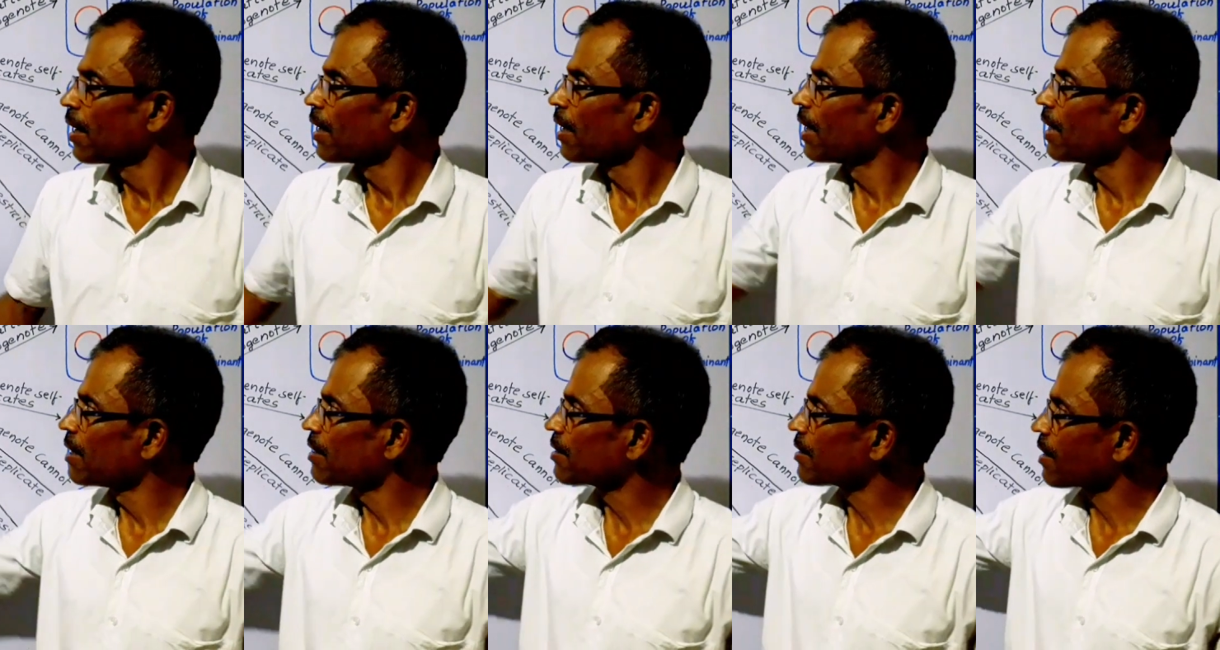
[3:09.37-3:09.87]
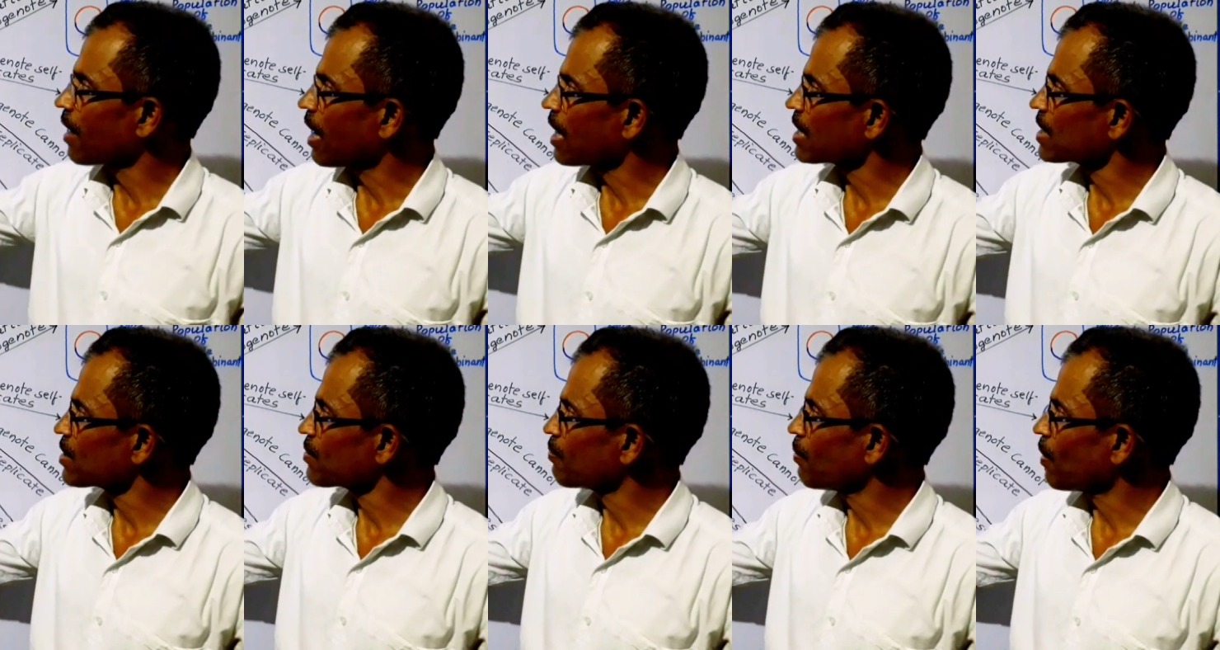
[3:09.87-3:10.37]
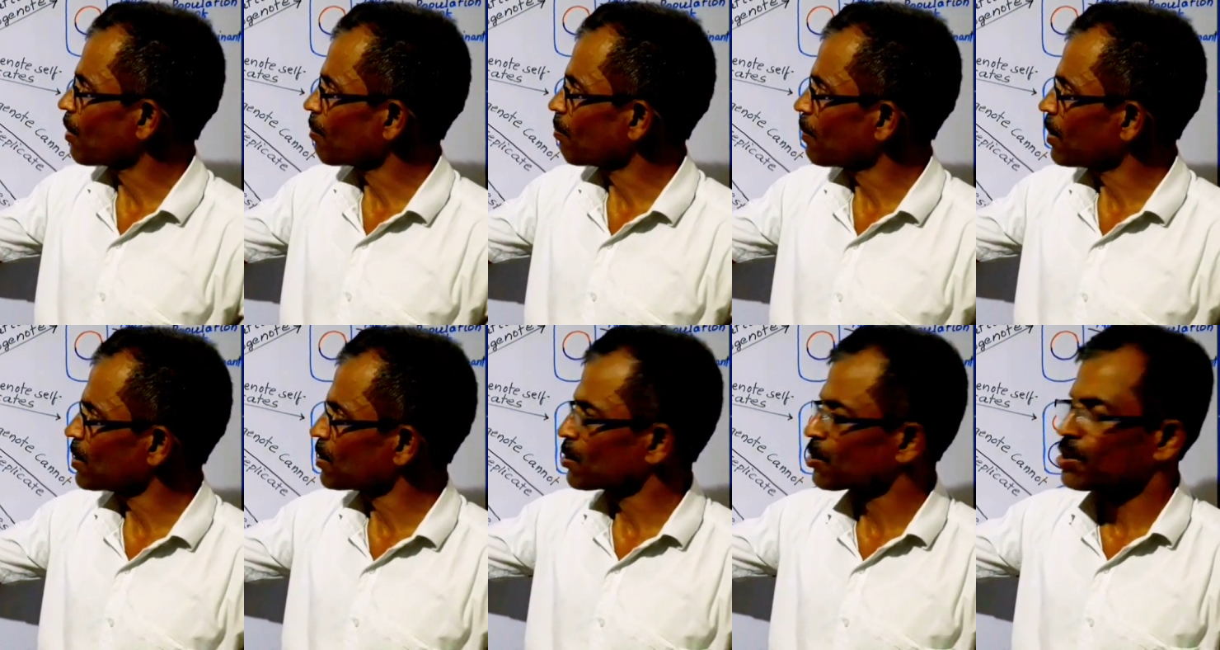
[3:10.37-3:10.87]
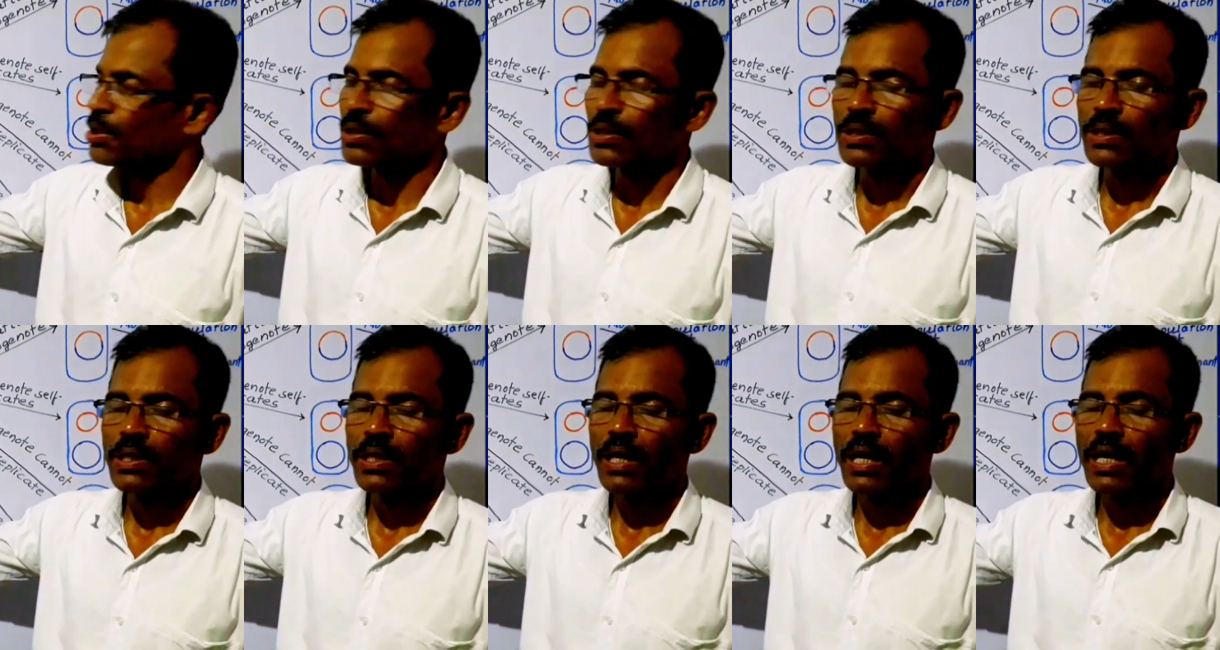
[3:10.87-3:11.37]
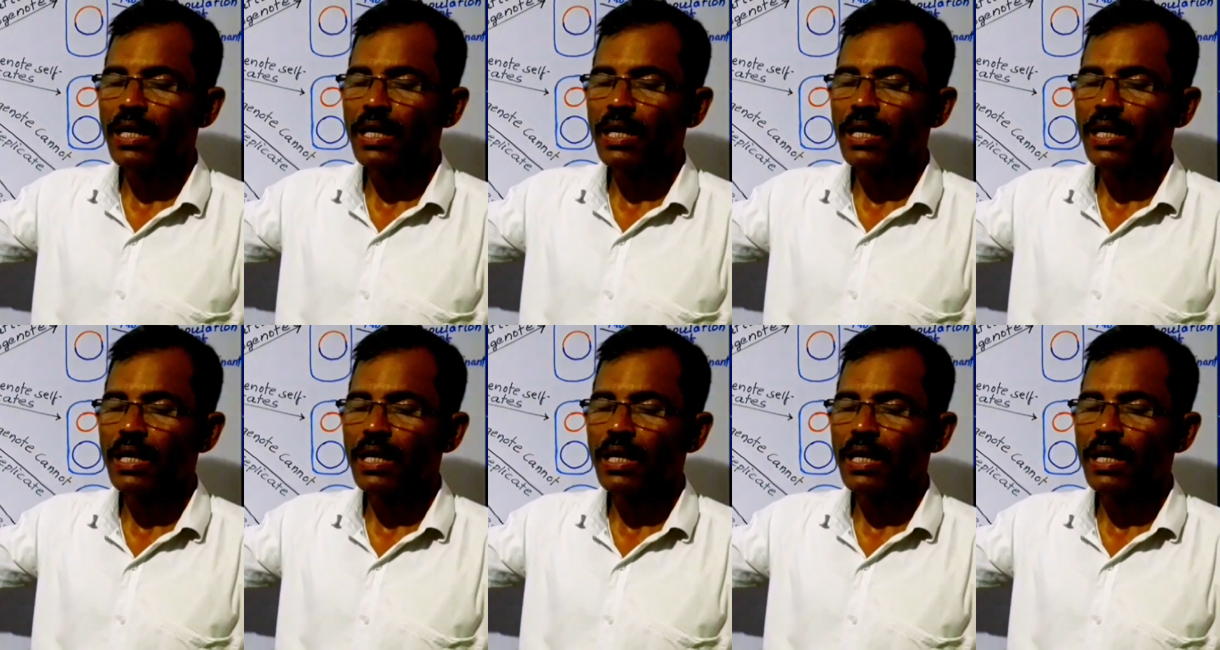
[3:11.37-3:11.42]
In transformation,